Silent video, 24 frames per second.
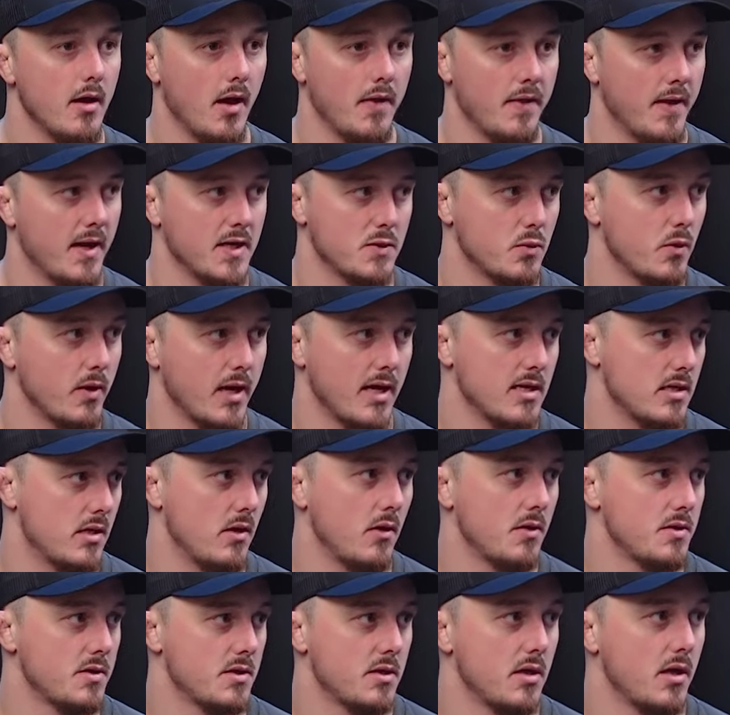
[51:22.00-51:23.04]
And that's what gets
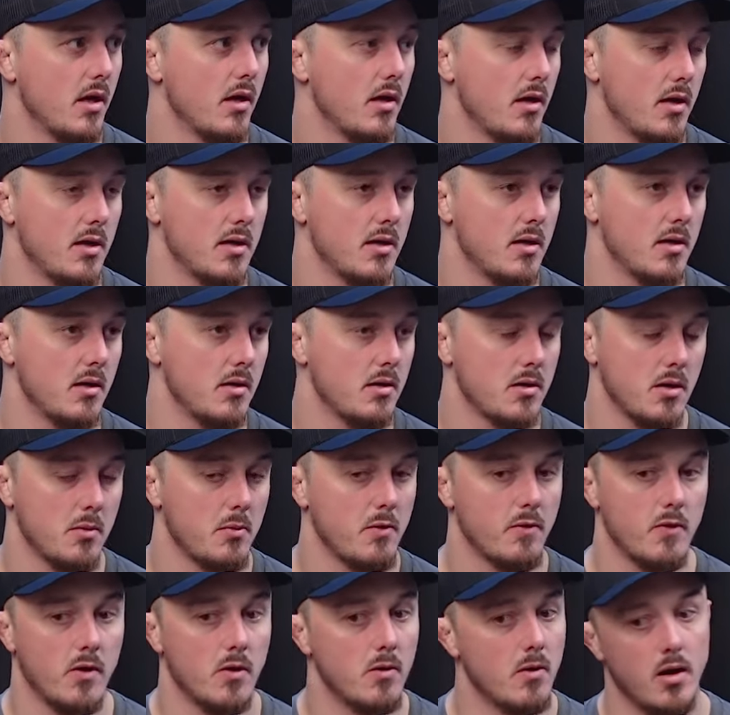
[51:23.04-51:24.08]
lost in it. And don't get
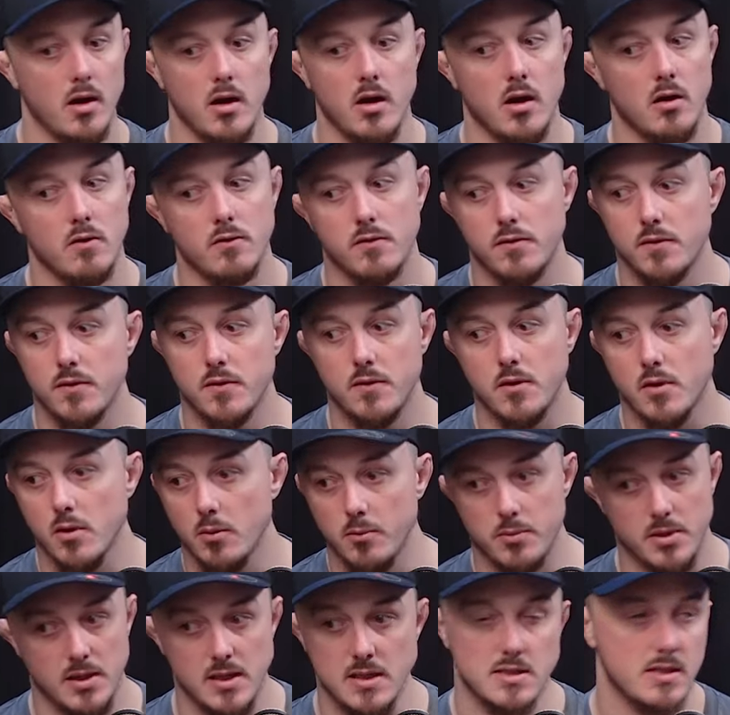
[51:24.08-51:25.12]
me wrong, I love
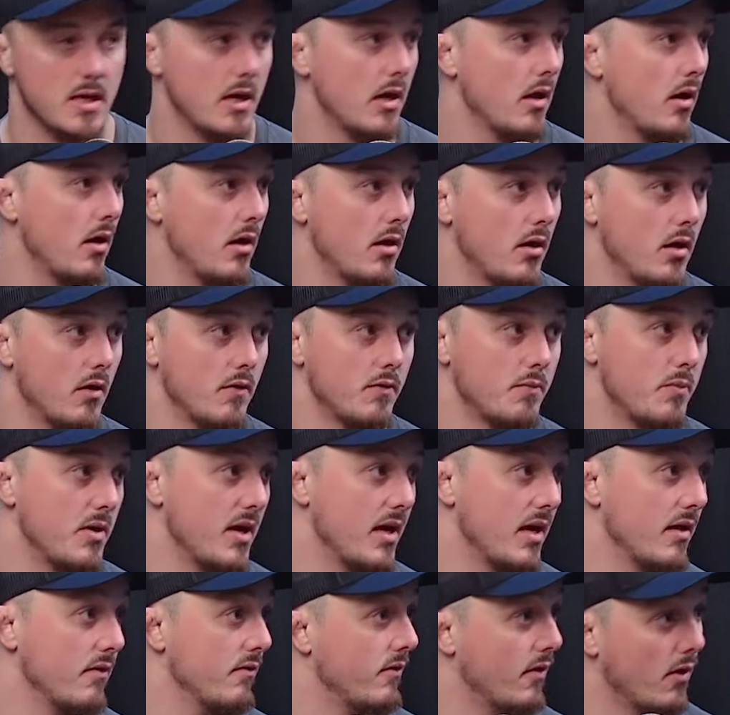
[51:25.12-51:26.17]
competing. I love
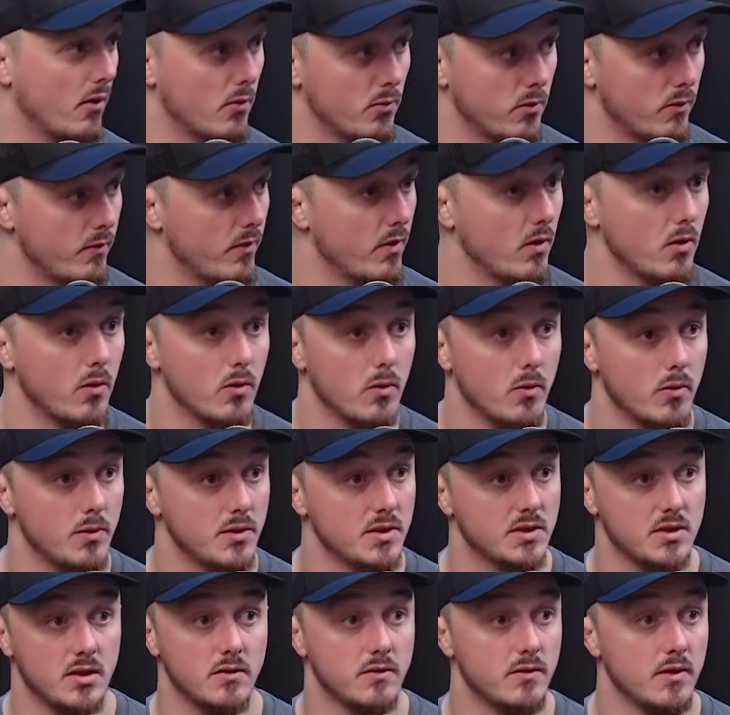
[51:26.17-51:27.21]
being involved with it all and
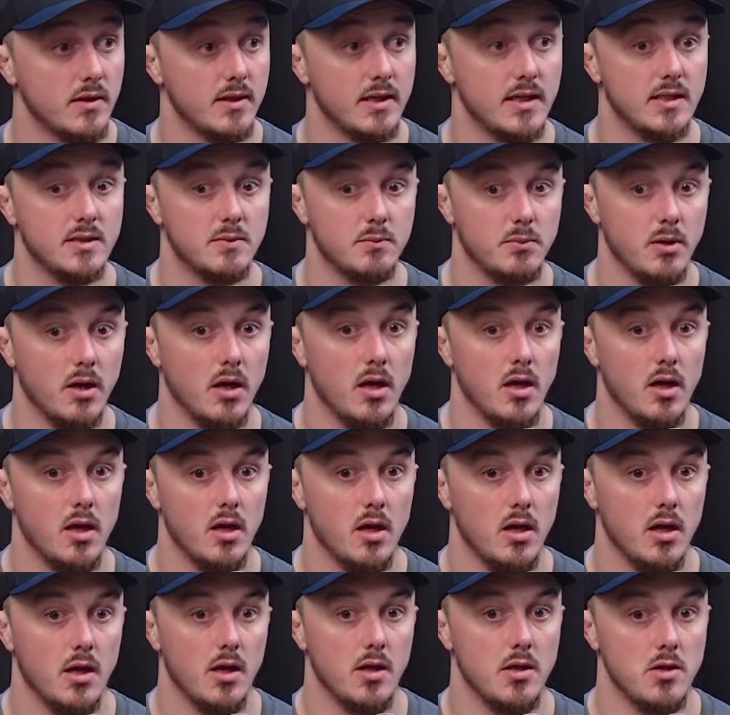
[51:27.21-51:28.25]
stuff like this. But
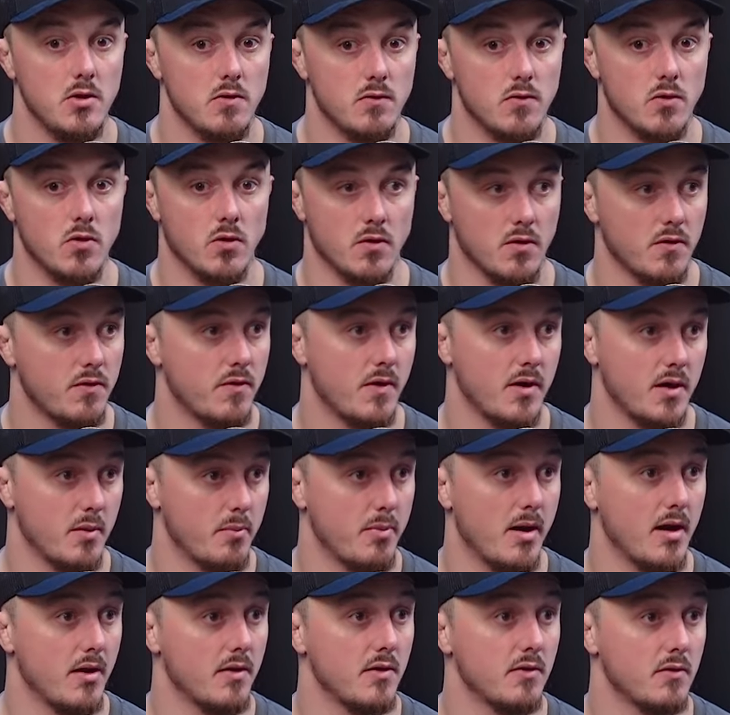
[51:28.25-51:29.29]
you've got to find a
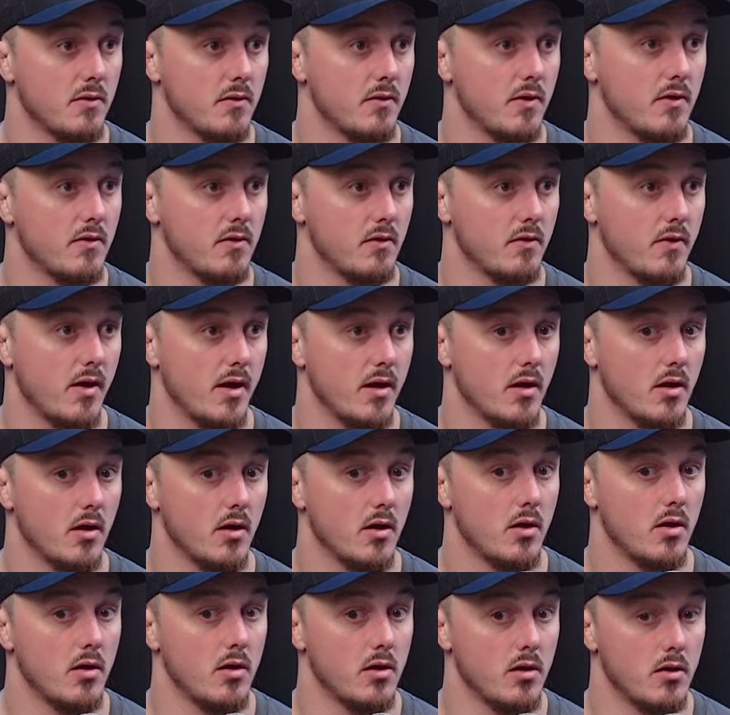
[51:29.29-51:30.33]
balance of this. Of like,
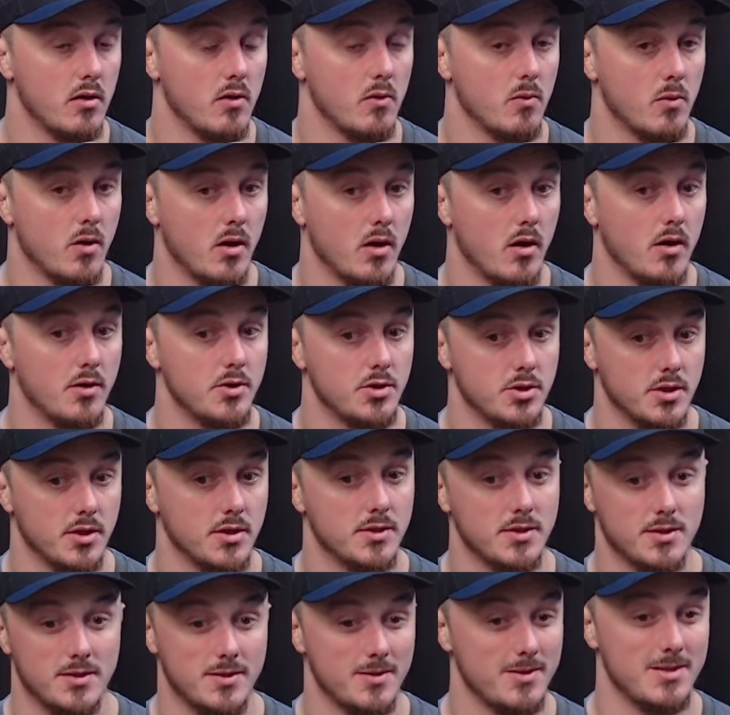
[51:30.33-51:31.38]
you are
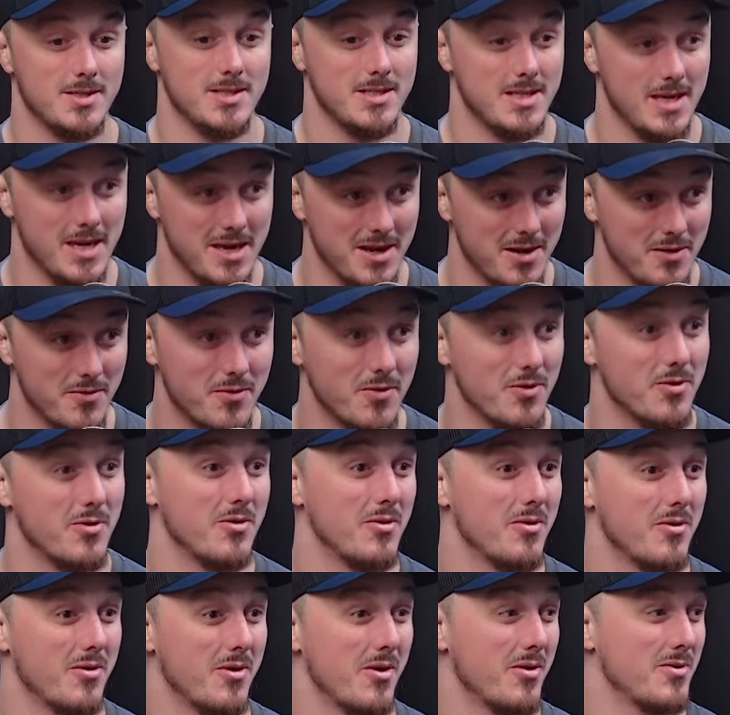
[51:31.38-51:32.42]
just Steve
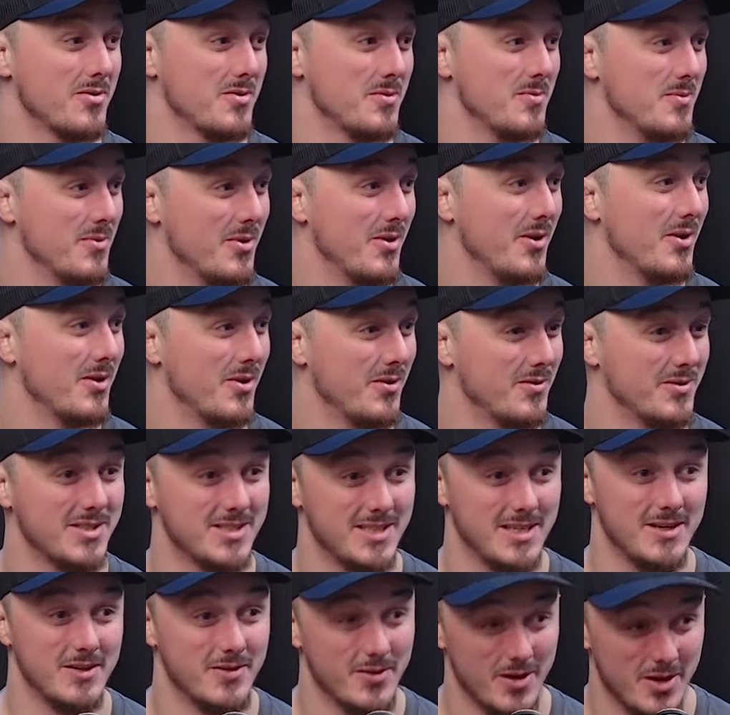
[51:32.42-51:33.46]
who goes and work,
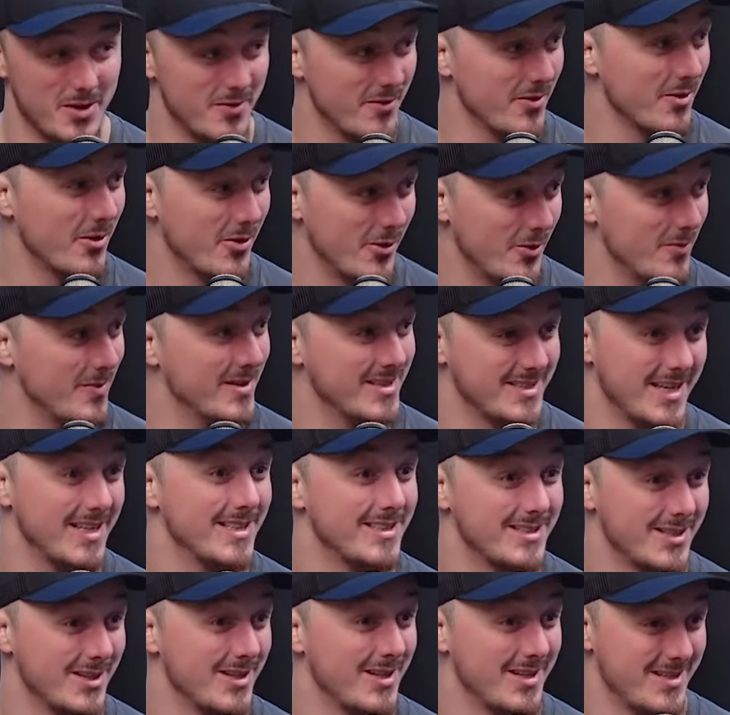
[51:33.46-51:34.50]
obviously, in a recruitment
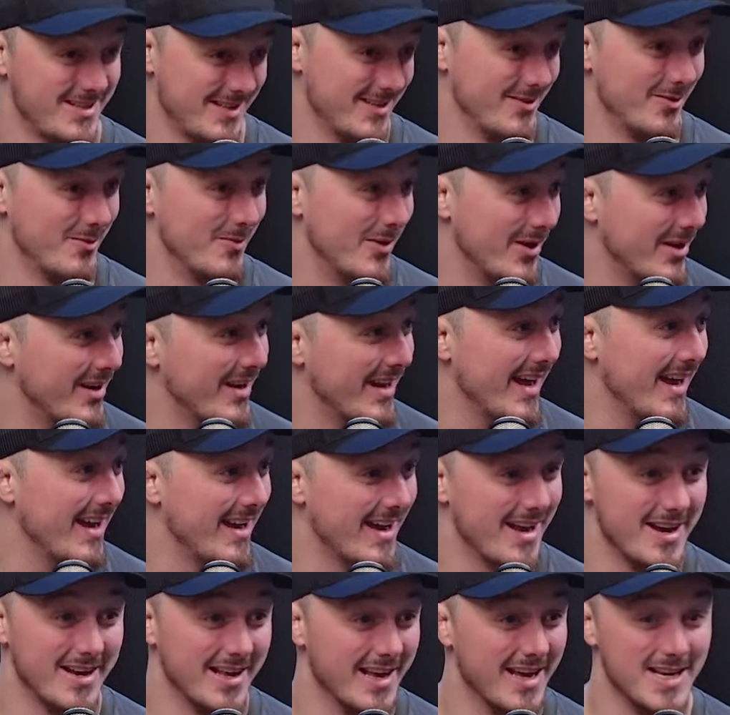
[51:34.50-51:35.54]
center on Monday.
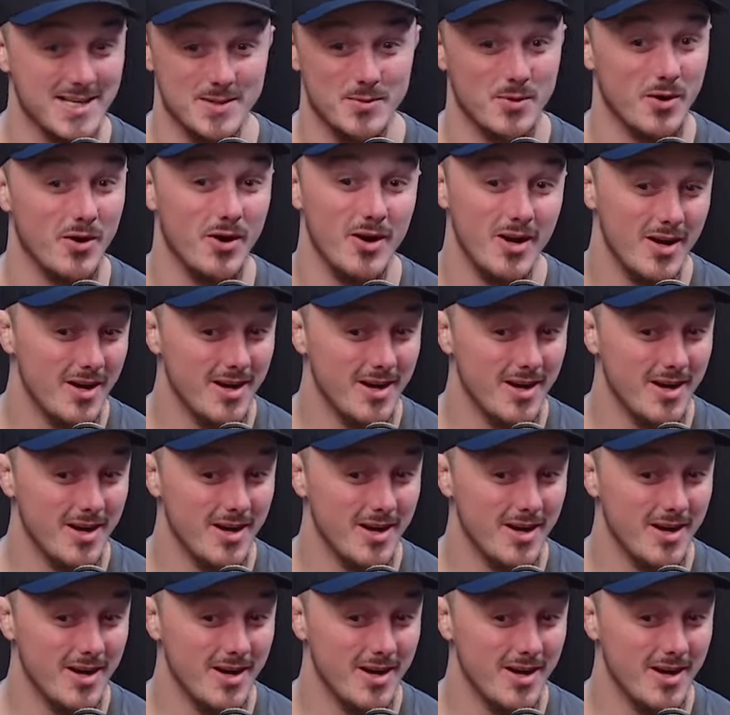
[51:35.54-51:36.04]
And guess what?